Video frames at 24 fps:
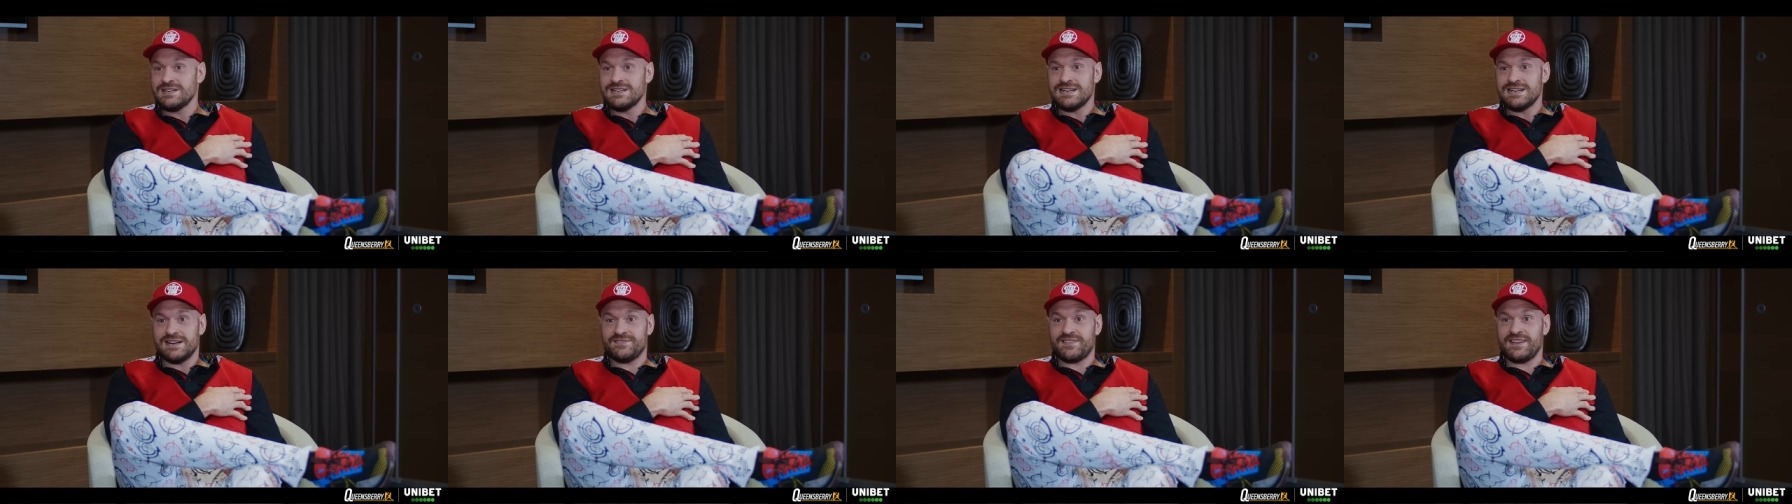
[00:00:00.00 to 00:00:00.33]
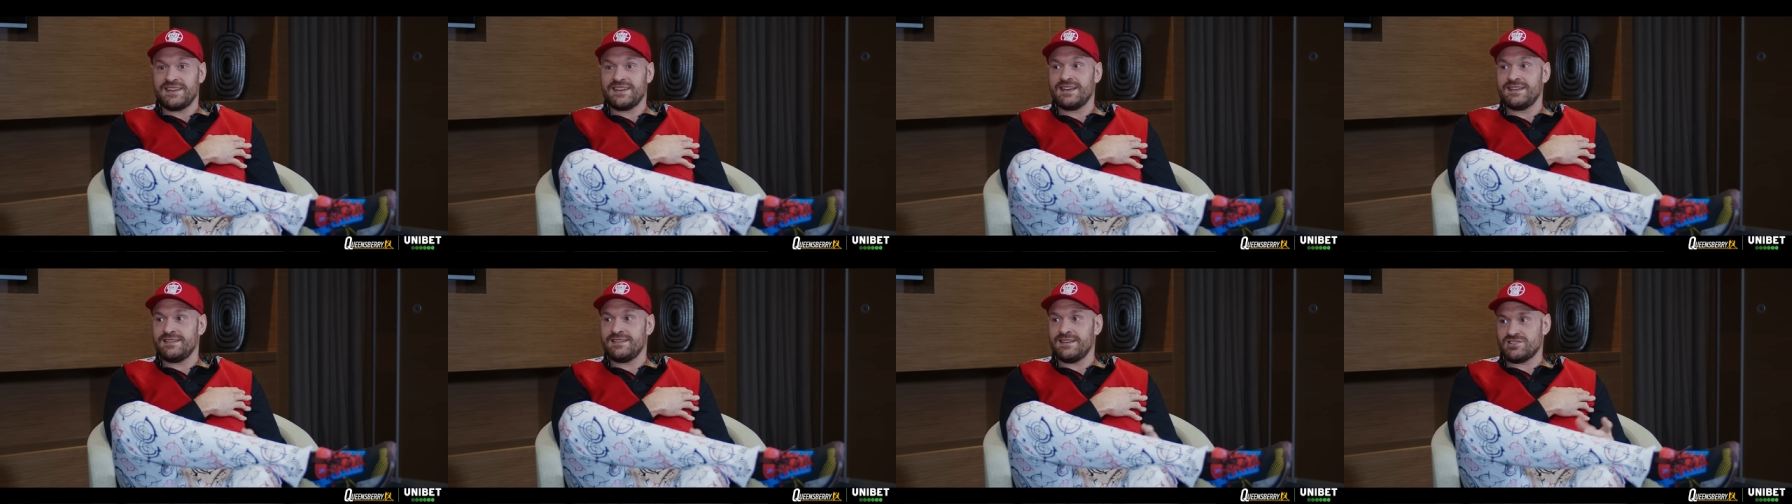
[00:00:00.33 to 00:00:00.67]
I'm
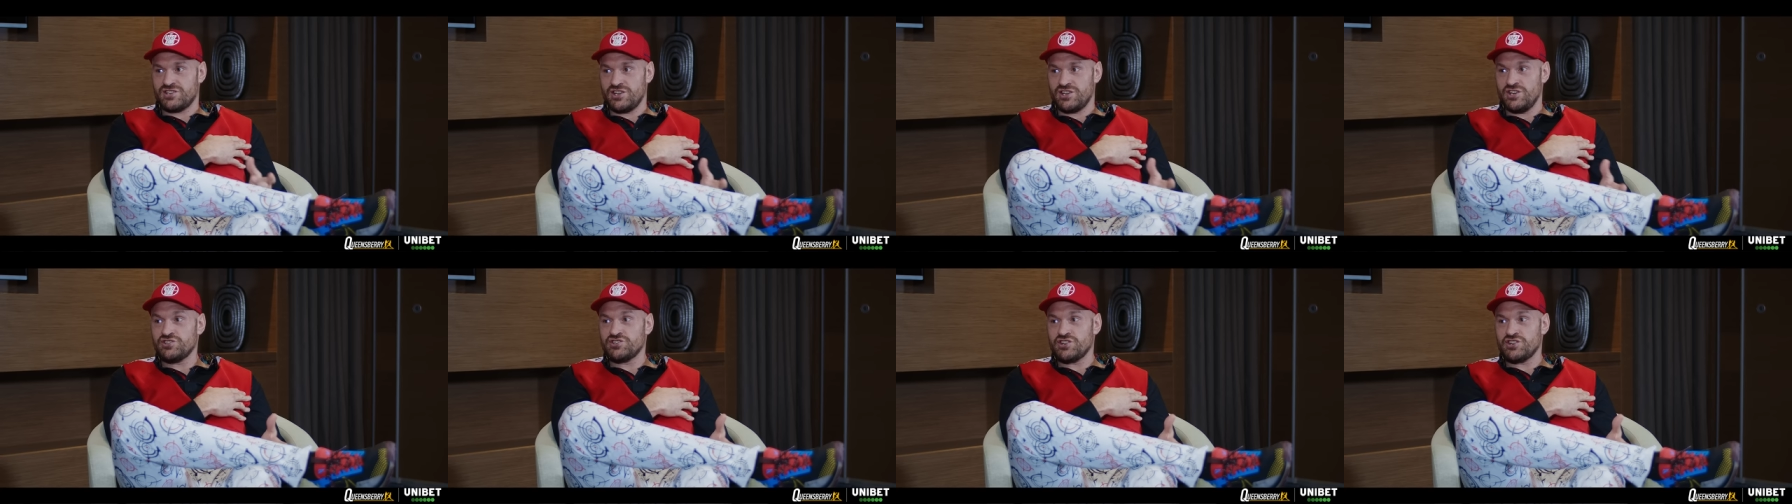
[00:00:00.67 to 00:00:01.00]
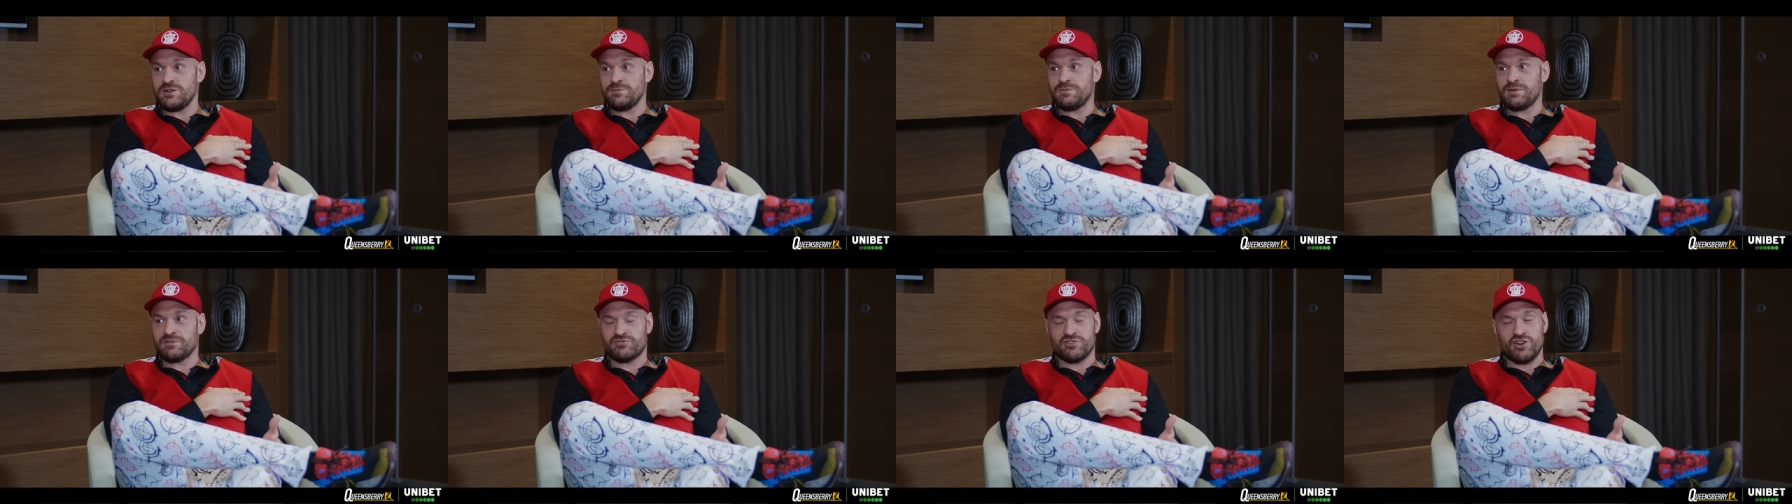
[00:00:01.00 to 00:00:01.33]
thinking this
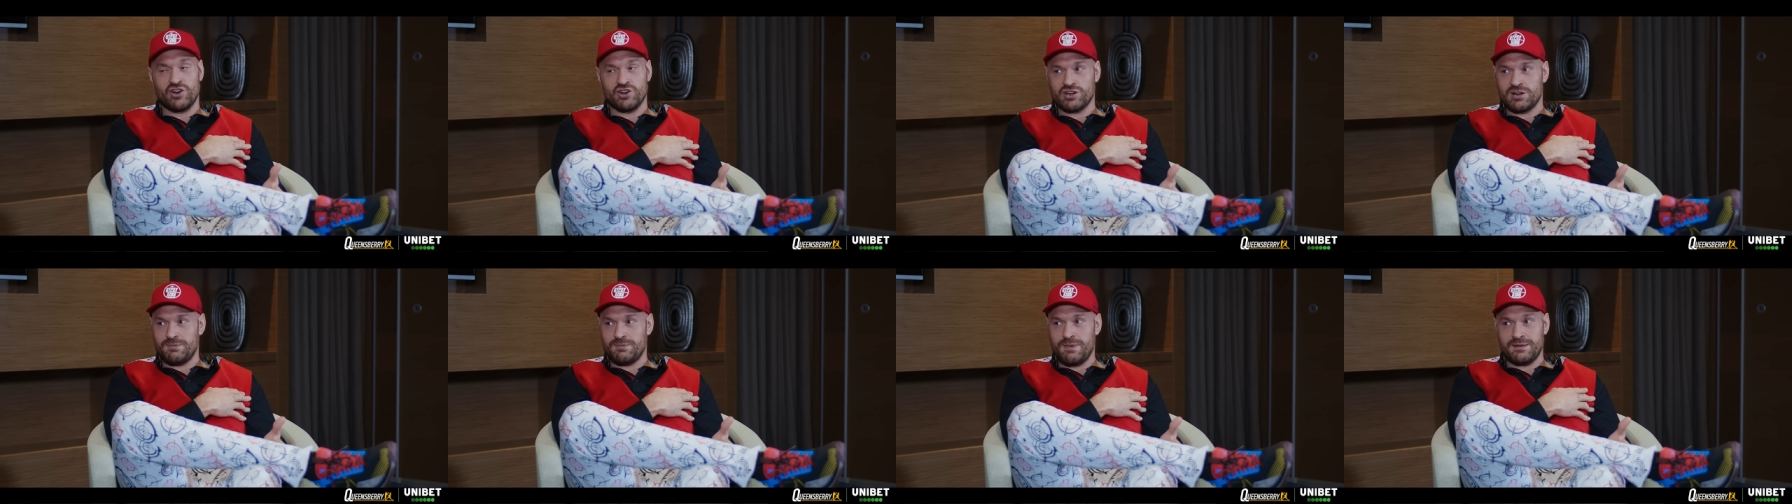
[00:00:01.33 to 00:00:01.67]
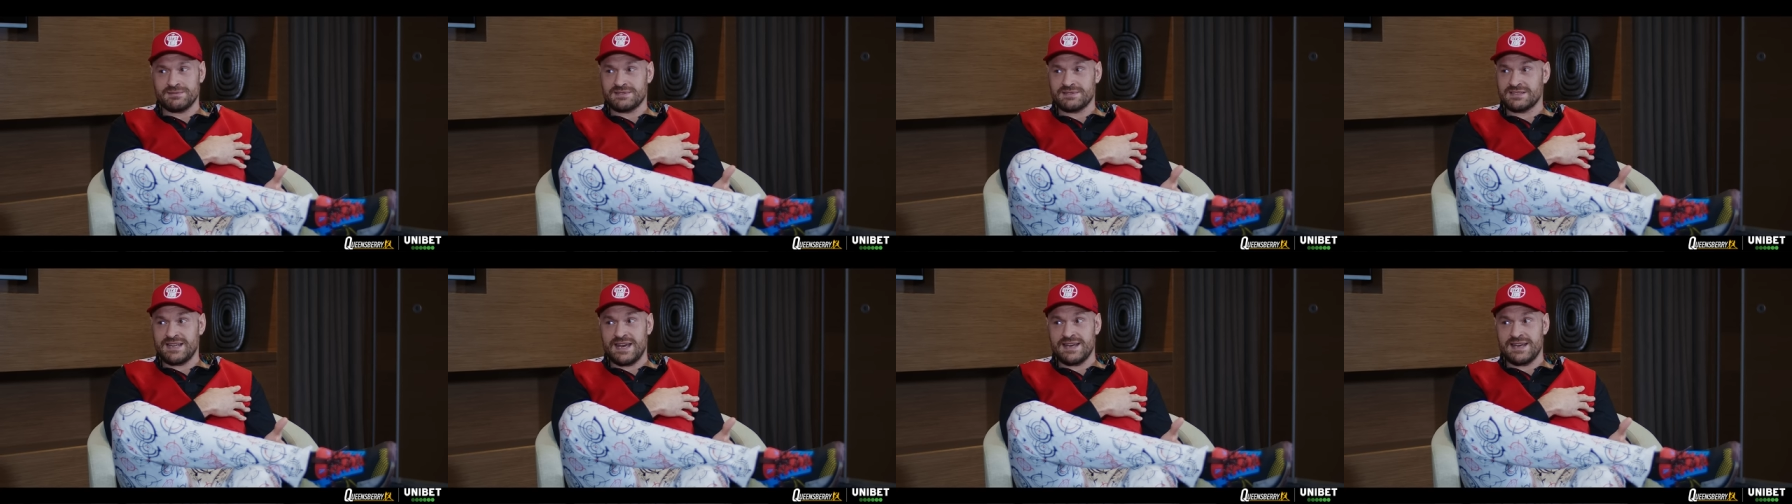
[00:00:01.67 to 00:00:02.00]
YouTuber's not going to be
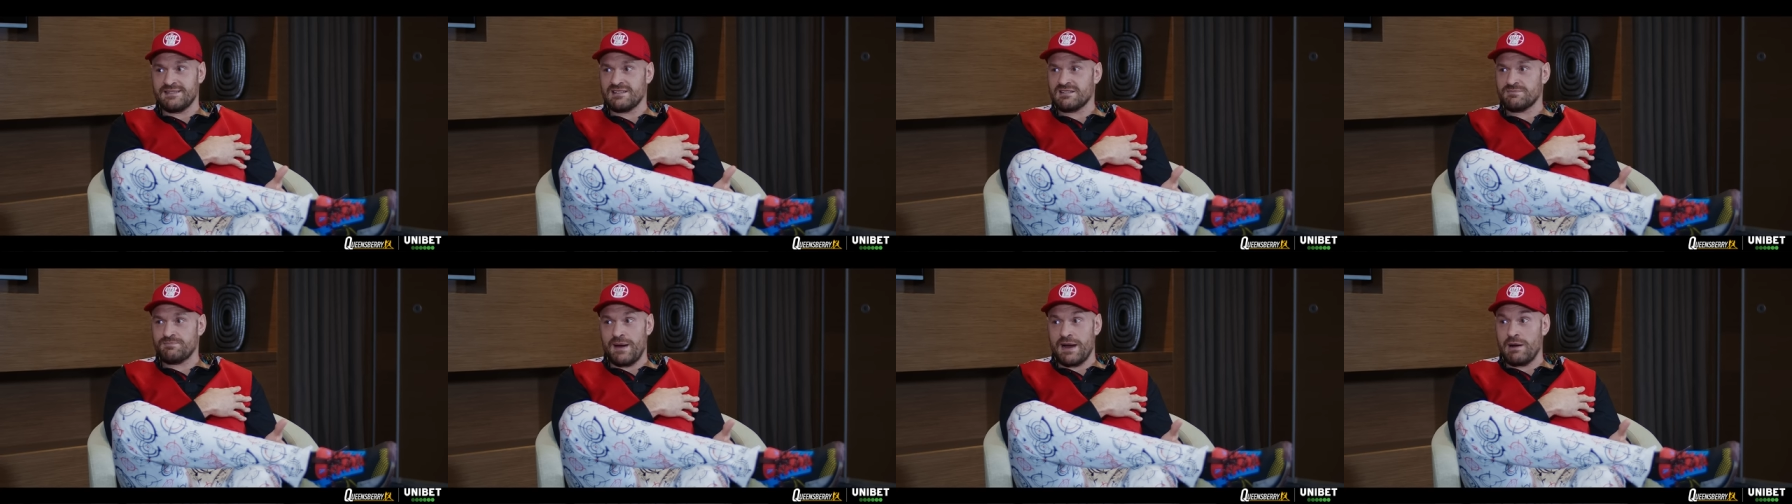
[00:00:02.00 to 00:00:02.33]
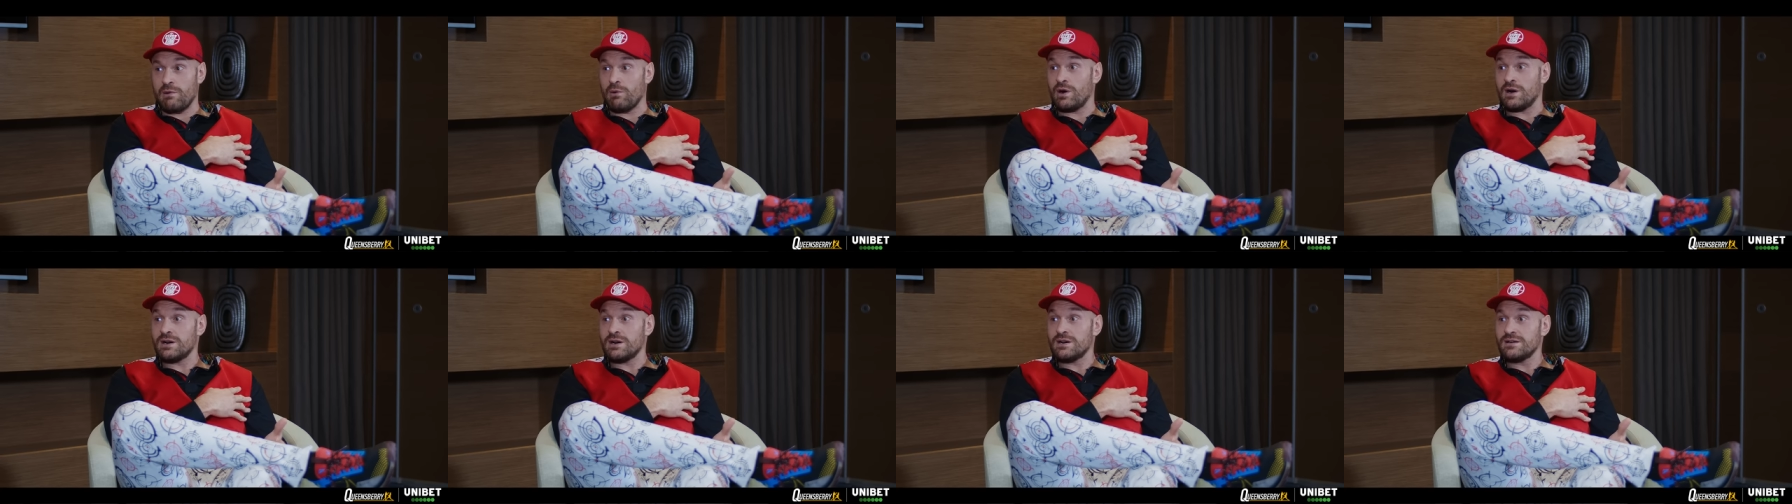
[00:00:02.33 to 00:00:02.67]
able to take this
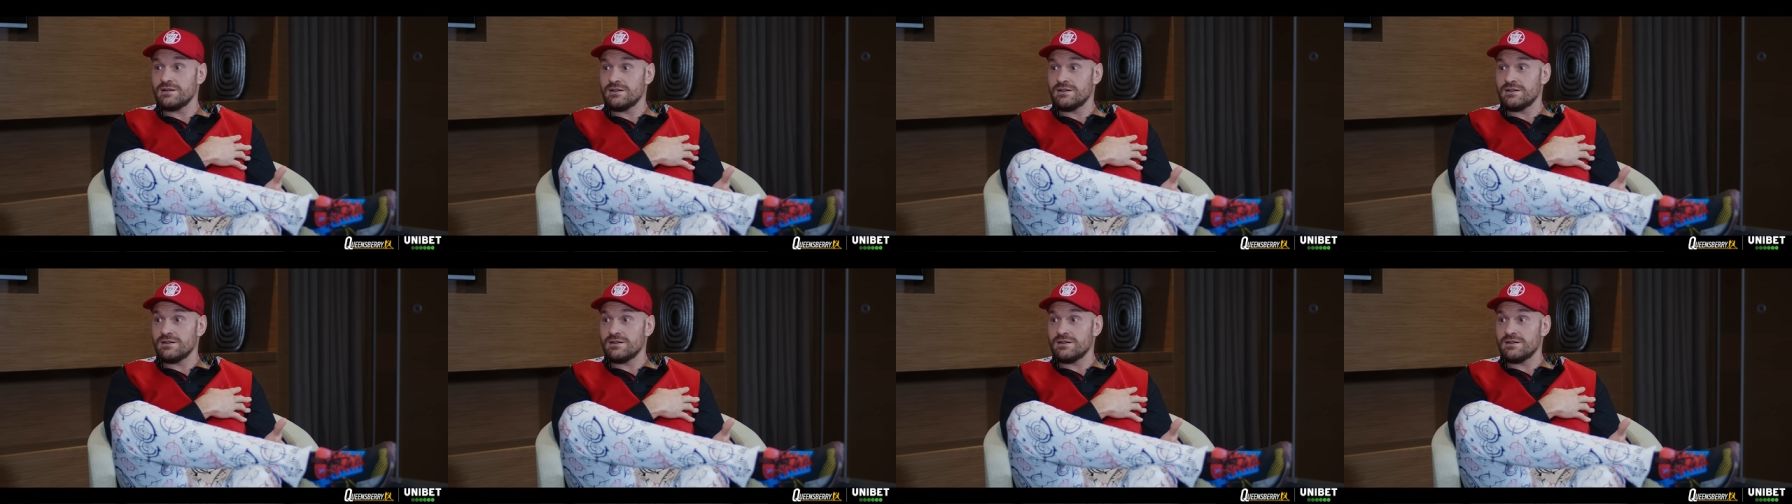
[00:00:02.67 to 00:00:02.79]
power.